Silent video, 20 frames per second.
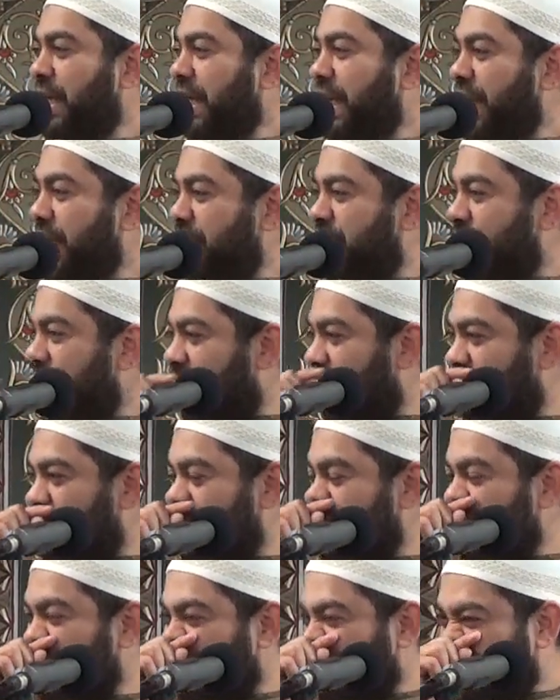he
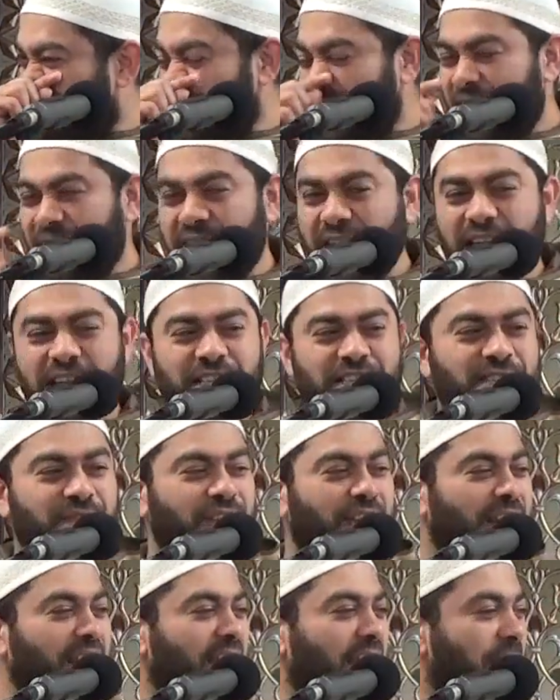says, it's
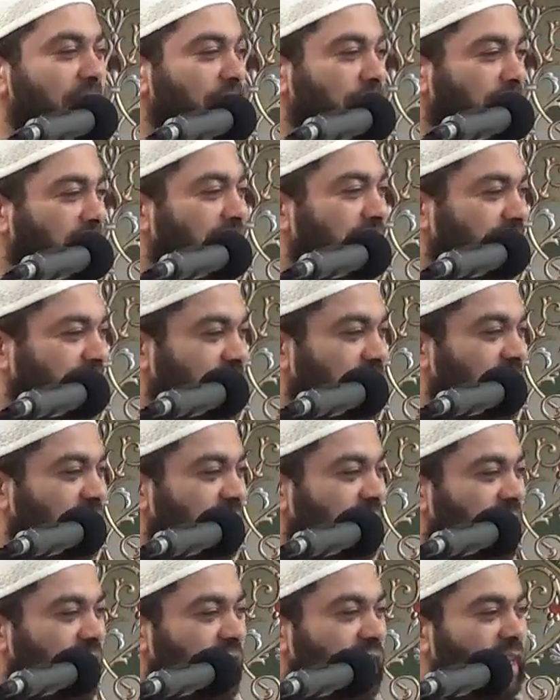very
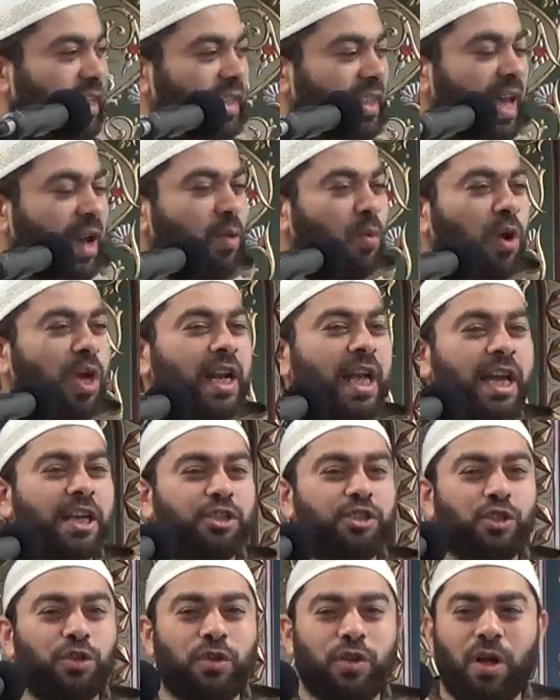amazing that when I
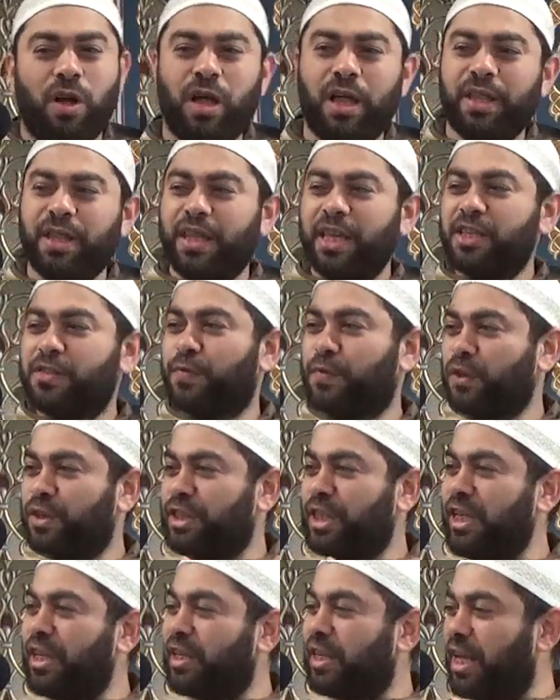took all these
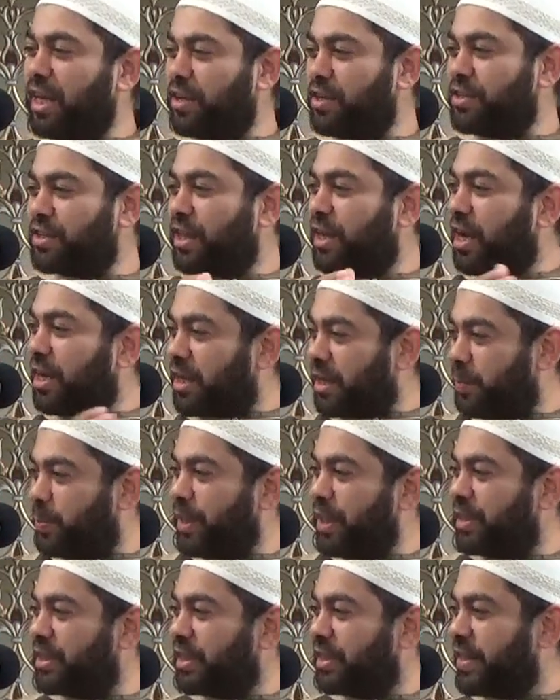14 letters that are
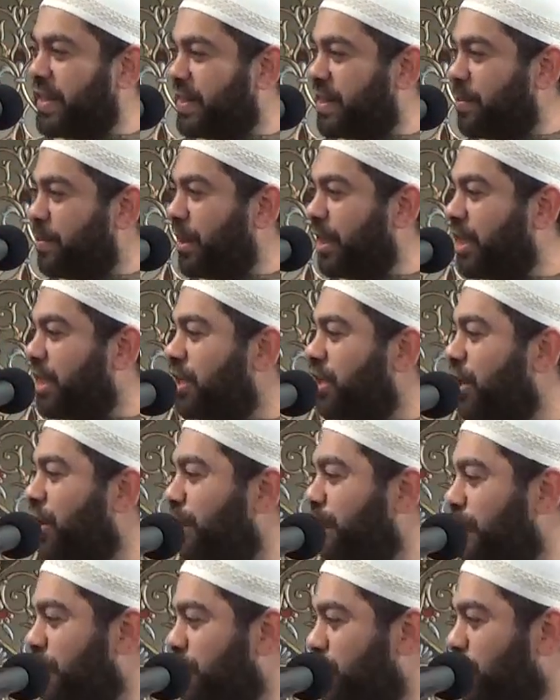repeated at the beginning
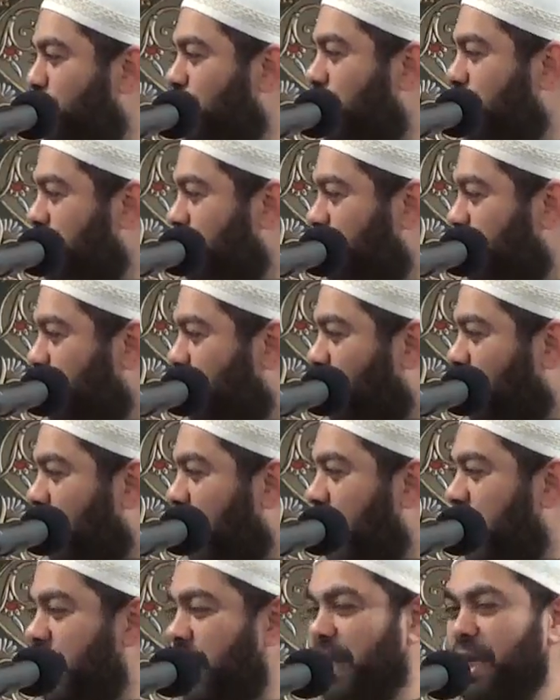of the surahs of the
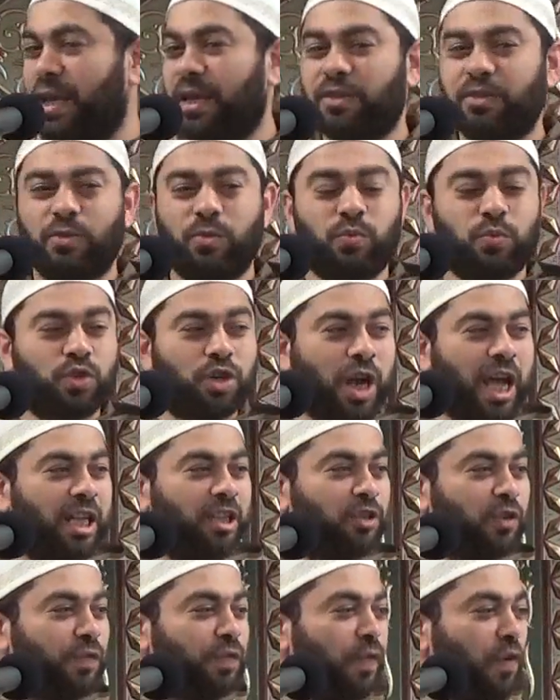Quran, I
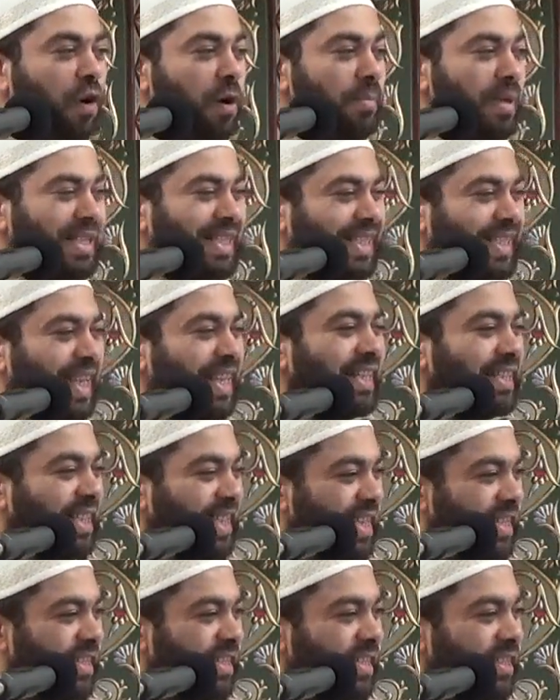tried to form a
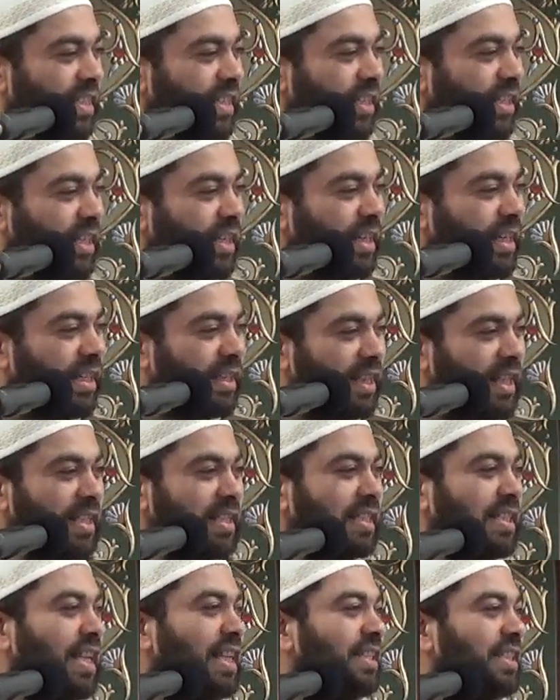sentence,
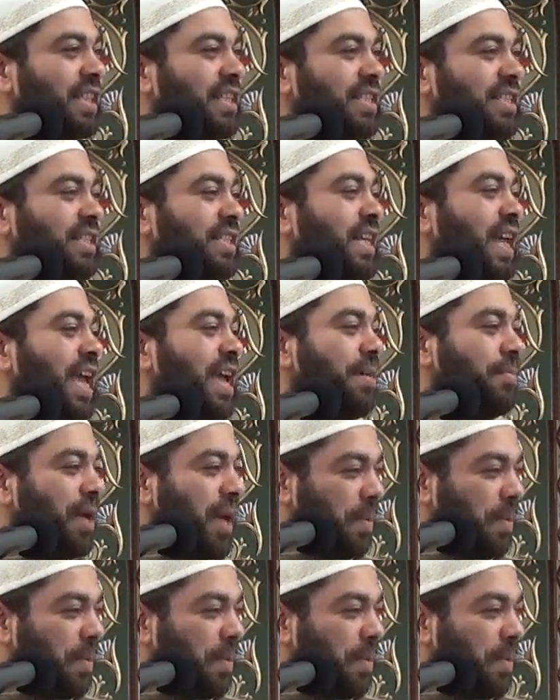this sentence came